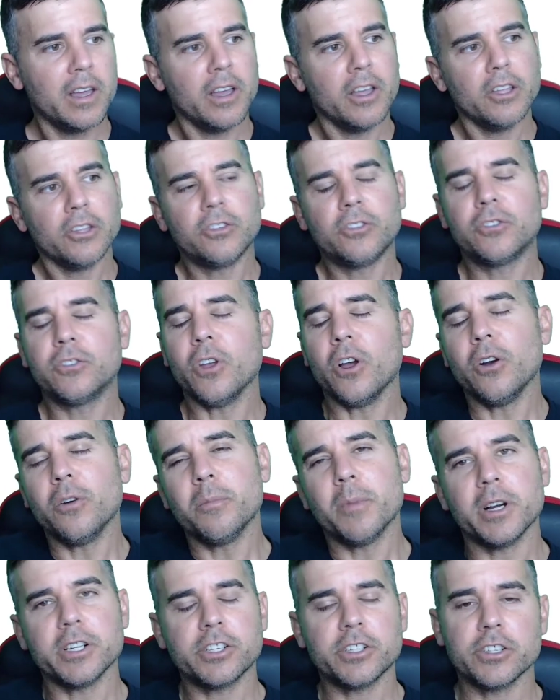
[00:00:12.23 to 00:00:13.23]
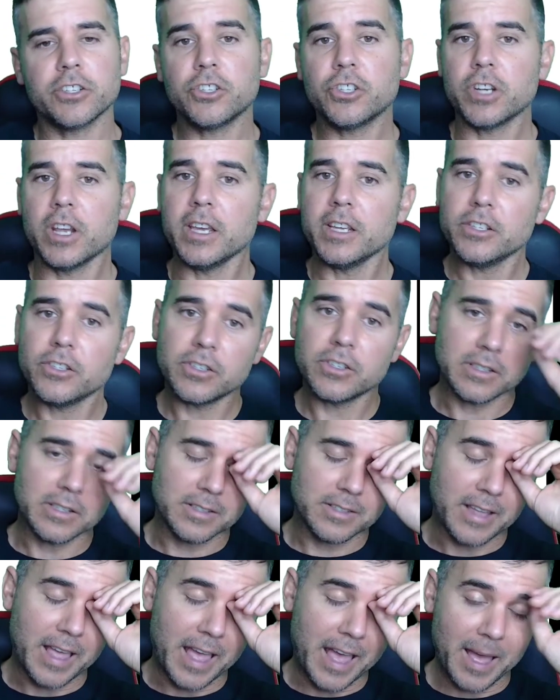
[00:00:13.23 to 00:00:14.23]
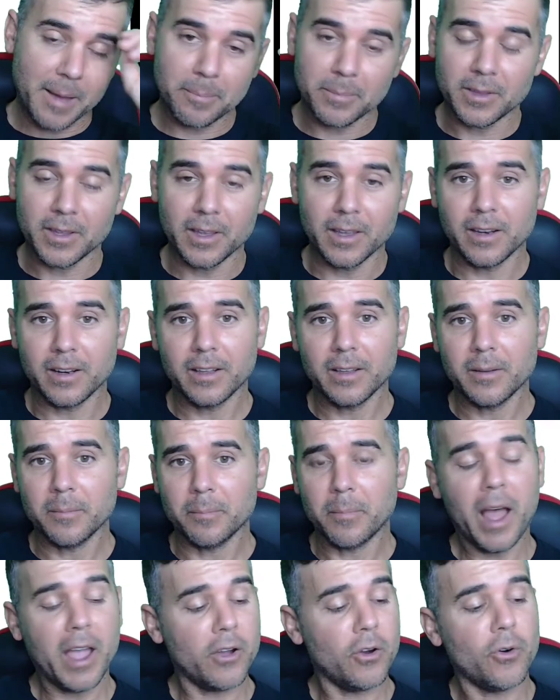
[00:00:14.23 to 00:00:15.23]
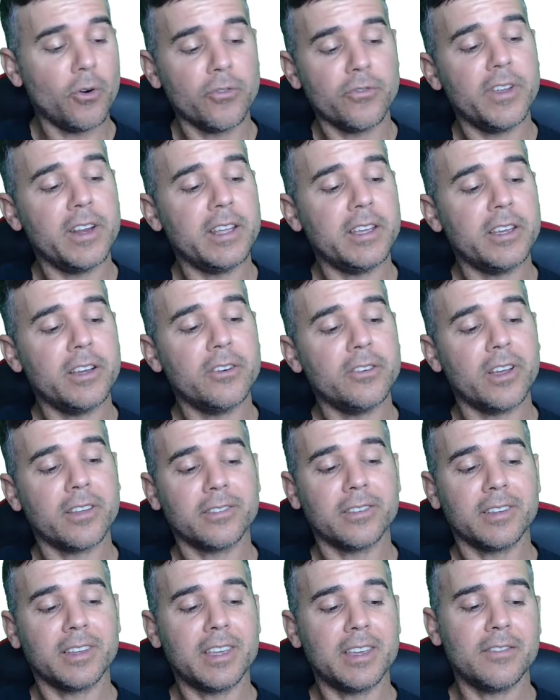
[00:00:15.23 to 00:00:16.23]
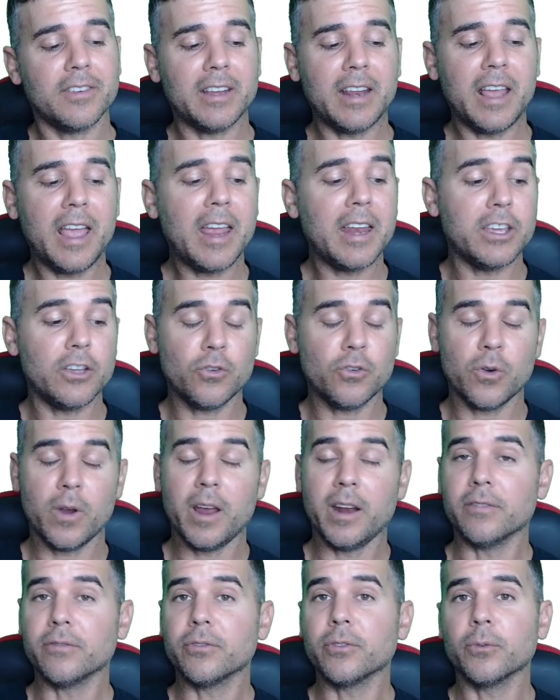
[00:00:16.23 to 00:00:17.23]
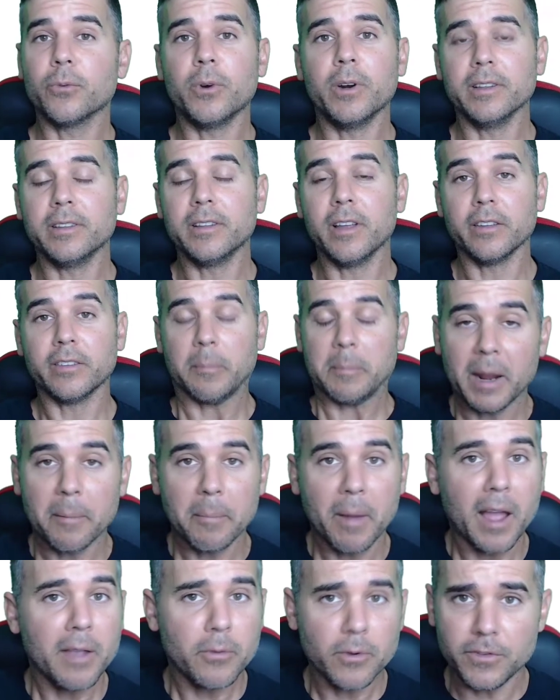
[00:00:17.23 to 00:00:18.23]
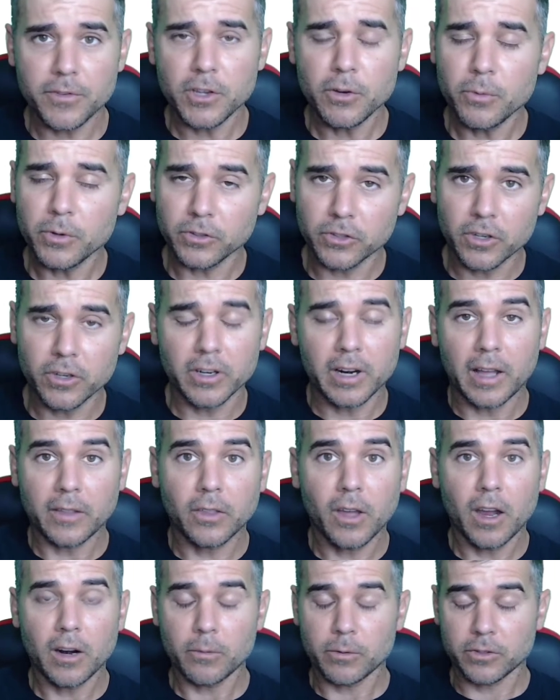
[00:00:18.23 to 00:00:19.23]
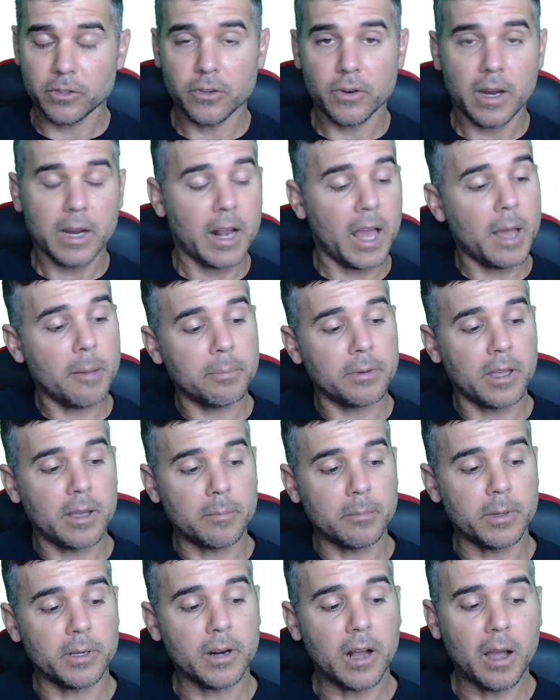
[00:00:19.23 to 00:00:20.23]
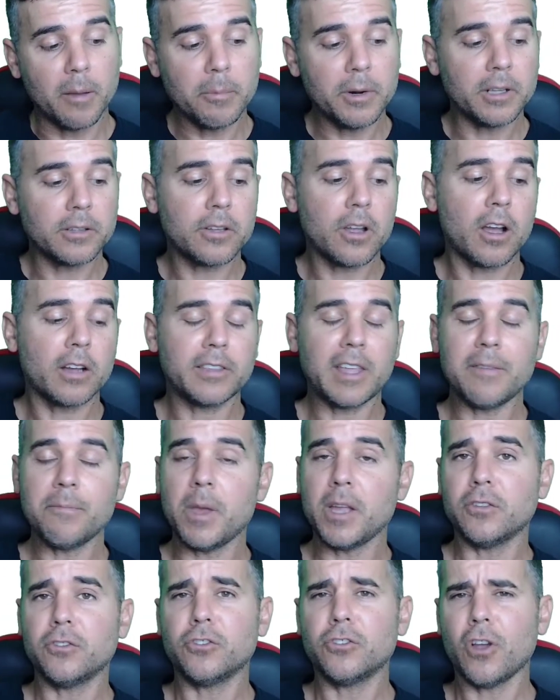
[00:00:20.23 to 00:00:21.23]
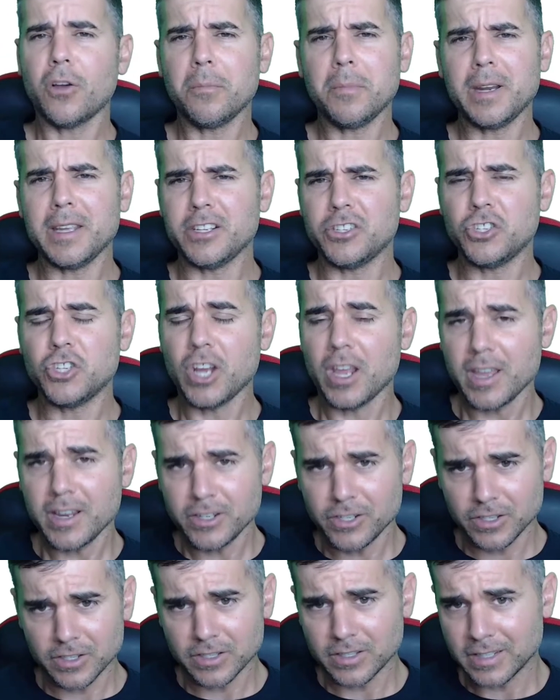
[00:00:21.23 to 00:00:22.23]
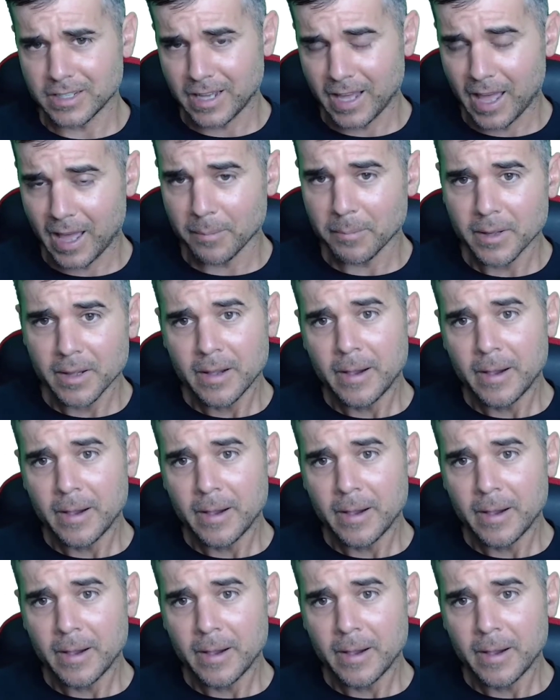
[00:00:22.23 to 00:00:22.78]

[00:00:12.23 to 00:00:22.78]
So much has changed in this app that my old video doesn't give it any credit for what it does. I mean, my review was good. I thought it was a great app then, but I'm going to talk. They've made so many changes in the app